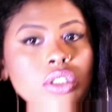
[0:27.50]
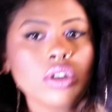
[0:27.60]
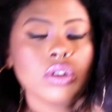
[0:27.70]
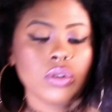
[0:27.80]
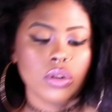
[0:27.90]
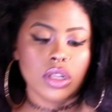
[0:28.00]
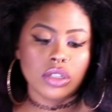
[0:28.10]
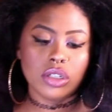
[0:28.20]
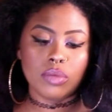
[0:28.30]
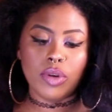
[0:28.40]
So
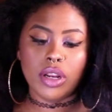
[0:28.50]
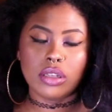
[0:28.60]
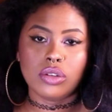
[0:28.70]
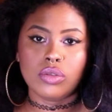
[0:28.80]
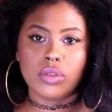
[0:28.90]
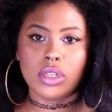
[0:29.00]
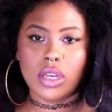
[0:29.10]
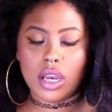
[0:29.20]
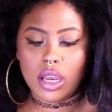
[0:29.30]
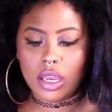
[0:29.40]
let's jump right into it.
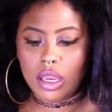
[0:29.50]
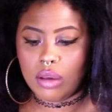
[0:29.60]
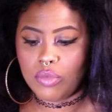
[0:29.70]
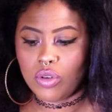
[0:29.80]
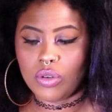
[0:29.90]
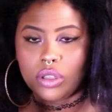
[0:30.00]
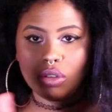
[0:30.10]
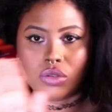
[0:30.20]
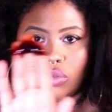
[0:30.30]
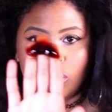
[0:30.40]
I am
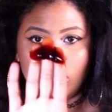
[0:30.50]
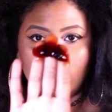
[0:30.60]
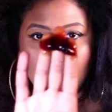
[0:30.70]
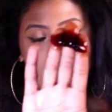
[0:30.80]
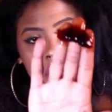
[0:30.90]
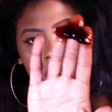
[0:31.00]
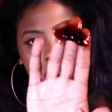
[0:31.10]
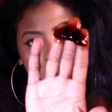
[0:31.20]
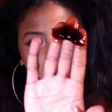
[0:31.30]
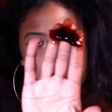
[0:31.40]
going to
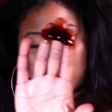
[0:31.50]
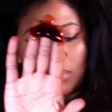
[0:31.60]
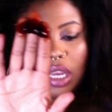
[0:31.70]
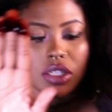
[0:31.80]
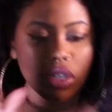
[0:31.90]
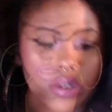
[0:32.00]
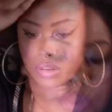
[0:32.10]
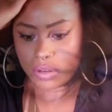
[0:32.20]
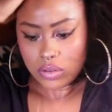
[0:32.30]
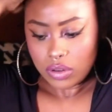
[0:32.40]
take some of this light gel.
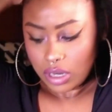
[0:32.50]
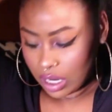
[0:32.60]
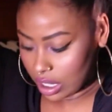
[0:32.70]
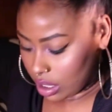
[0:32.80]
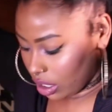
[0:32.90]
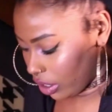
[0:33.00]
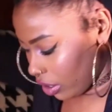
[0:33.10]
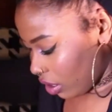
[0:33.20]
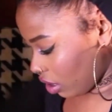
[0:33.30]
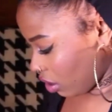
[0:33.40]
So lay the
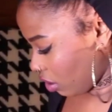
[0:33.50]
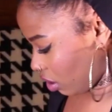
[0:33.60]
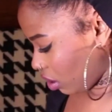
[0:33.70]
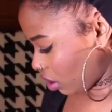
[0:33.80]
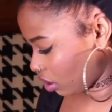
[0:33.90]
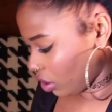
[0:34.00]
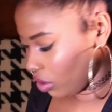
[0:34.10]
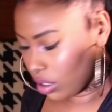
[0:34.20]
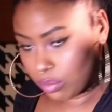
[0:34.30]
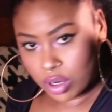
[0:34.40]
hair down and then
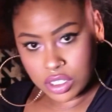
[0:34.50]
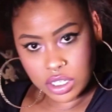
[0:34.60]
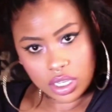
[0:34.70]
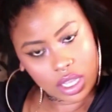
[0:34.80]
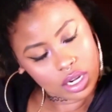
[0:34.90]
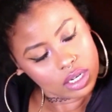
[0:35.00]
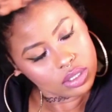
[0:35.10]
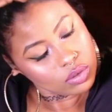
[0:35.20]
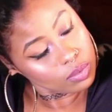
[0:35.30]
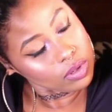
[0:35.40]
you're gonna brush it, get it
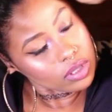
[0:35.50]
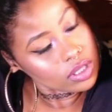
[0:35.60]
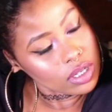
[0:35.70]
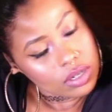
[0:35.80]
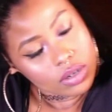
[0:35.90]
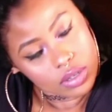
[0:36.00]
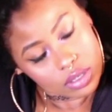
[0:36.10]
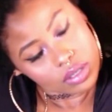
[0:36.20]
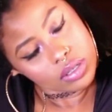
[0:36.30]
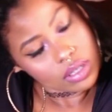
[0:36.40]
into a ponytail.
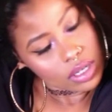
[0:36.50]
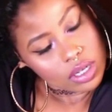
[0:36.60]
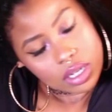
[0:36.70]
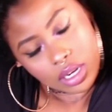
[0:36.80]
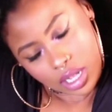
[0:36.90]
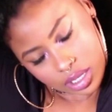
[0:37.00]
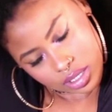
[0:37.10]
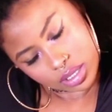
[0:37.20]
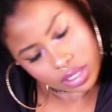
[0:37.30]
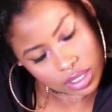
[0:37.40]
Nice
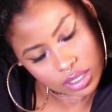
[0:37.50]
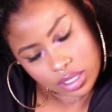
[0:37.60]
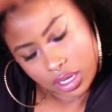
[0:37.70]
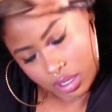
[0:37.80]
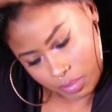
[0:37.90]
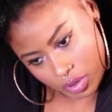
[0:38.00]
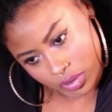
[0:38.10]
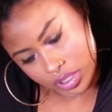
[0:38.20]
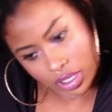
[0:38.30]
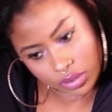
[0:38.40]
slick
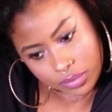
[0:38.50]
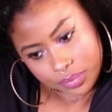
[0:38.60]
ponytail.